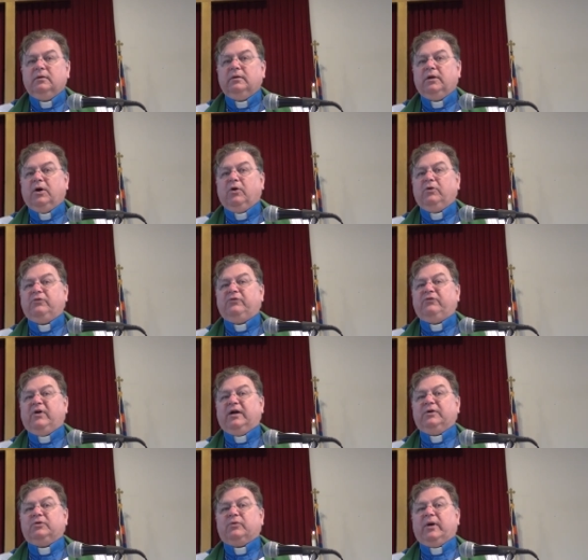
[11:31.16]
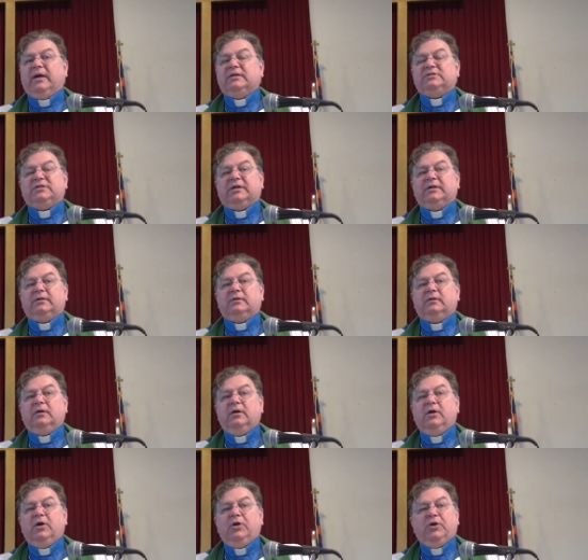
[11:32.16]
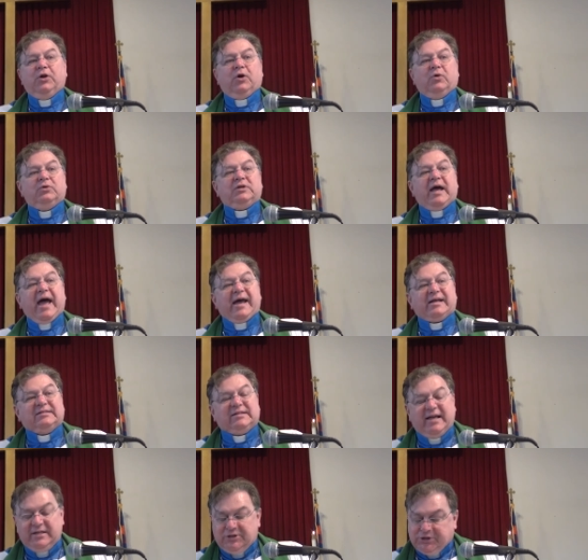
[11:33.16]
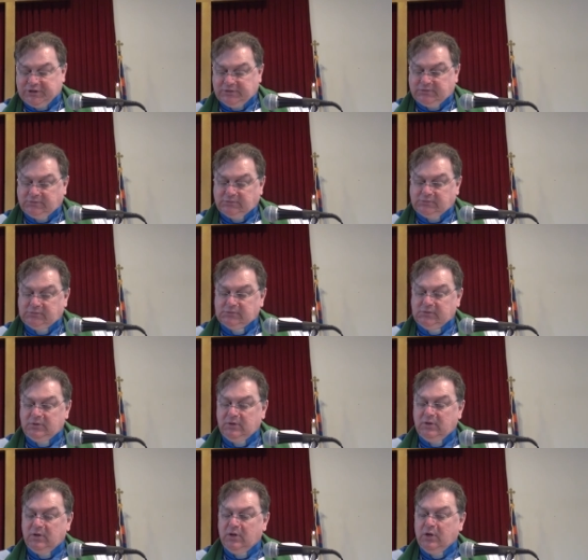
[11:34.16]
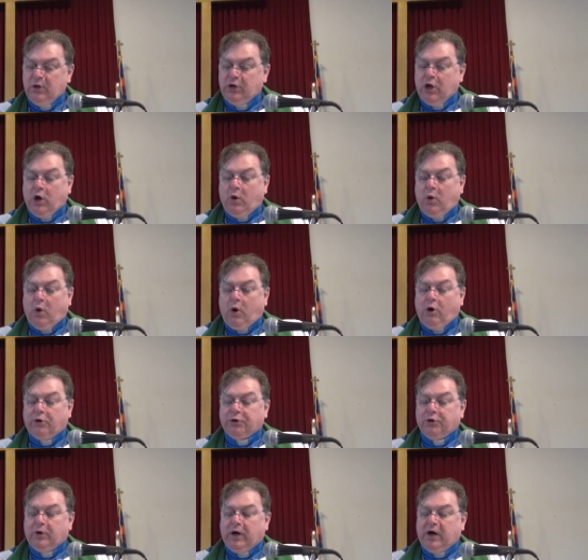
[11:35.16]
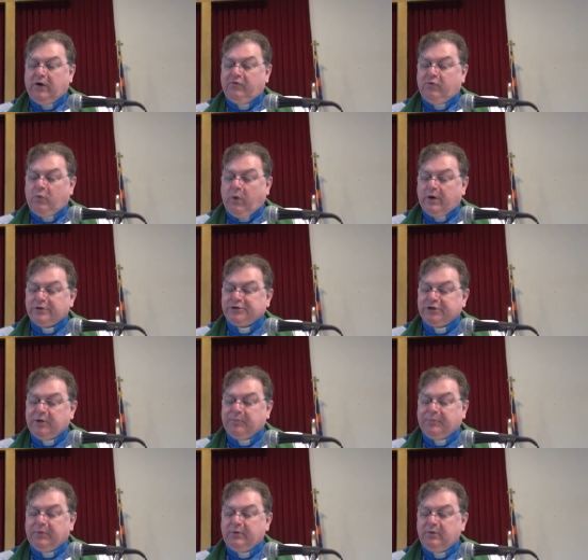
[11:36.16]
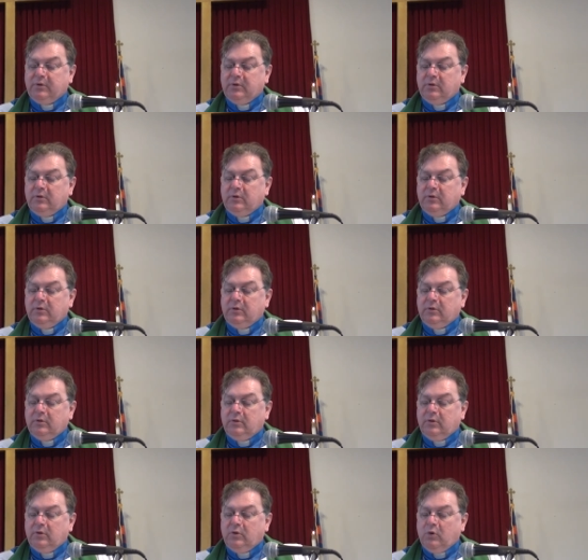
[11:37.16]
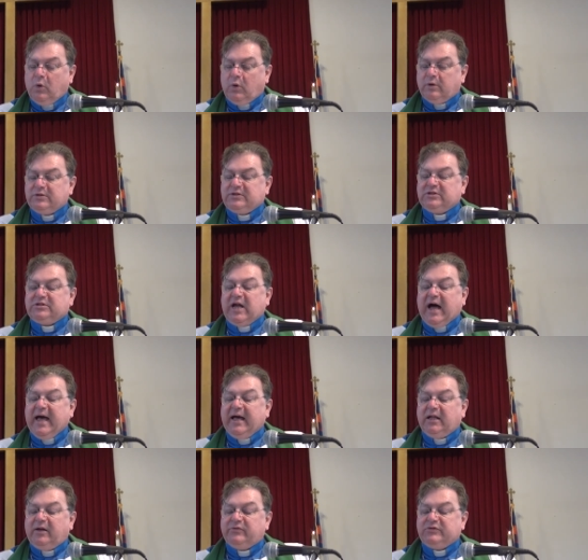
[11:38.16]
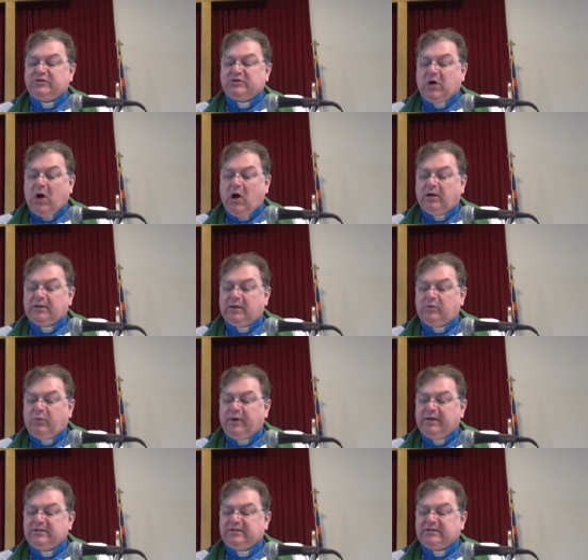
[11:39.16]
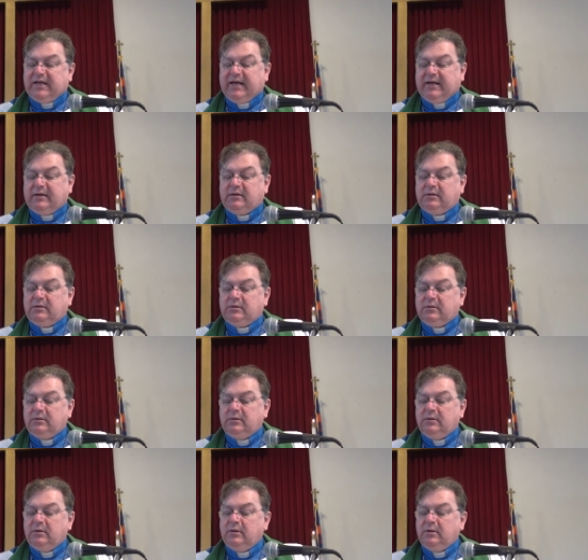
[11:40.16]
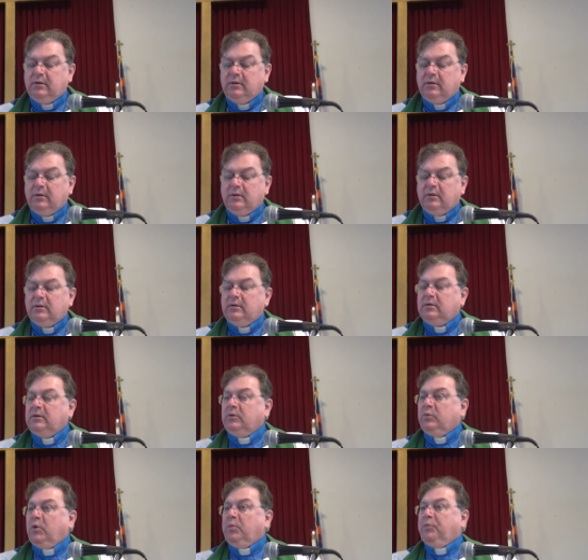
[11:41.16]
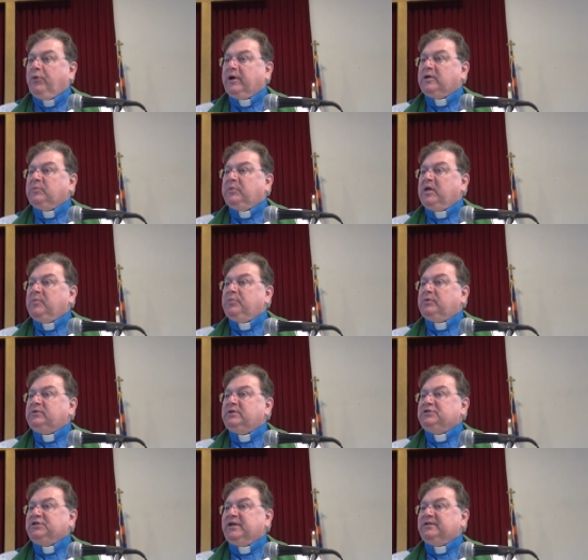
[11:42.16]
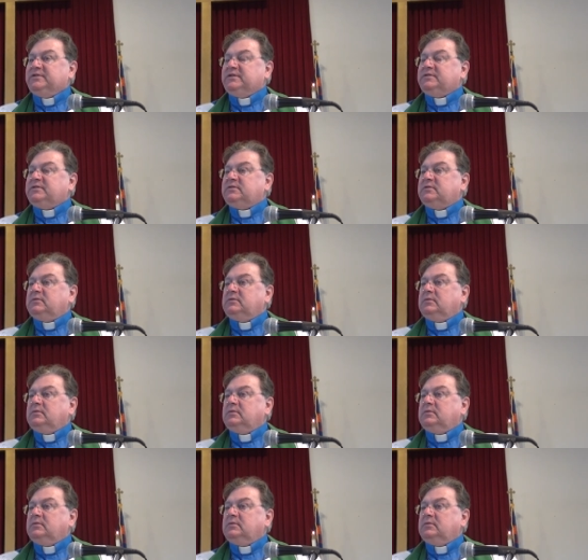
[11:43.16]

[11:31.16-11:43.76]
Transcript: no fundraising, no taxation, no order of worship or style of song that we sing will bring people to Jesus.